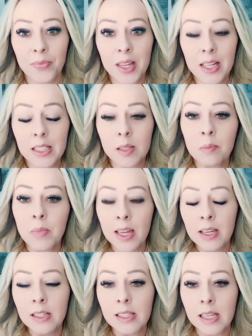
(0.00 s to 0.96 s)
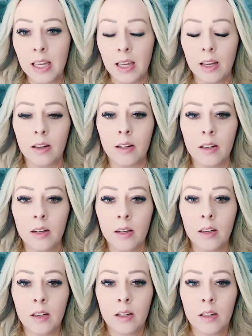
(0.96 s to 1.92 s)
It's amazing.
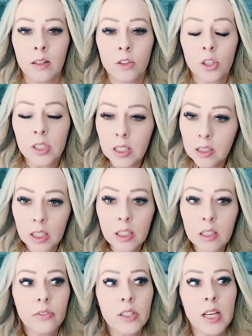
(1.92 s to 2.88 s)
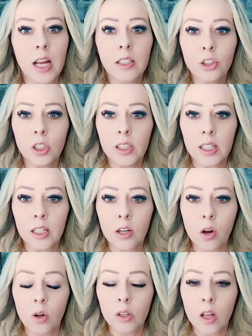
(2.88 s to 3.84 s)
Just a little of attention can
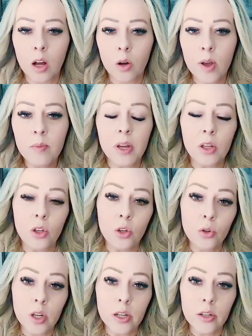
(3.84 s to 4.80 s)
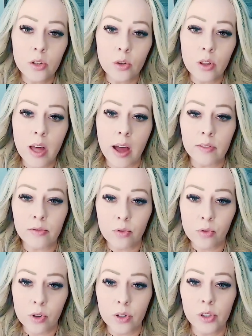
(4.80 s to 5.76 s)
go a long way, but you can do that
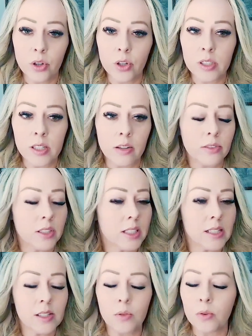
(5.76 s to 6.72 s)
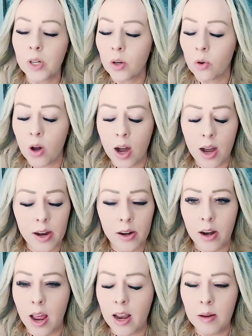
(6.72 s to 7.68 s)
for yourself. It doesn't
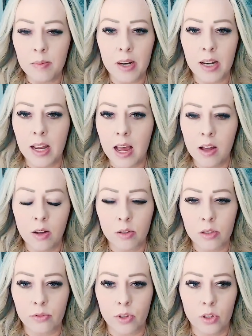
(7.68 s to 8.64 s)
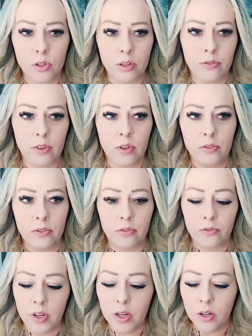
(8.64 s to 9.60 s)
require anybody else for you to feel
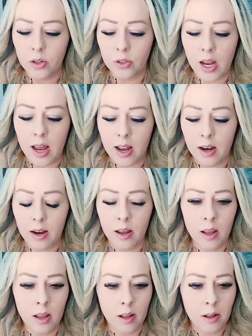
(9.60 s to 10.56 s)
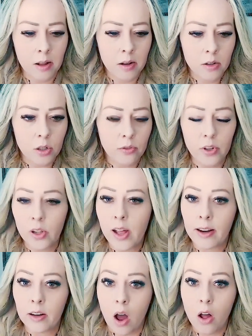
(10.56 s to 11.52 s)
fulfilled and to feel
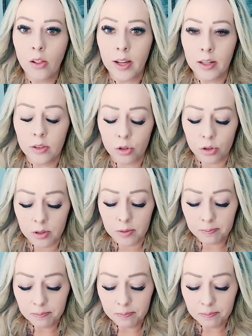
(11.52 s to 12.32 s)
acknowledged.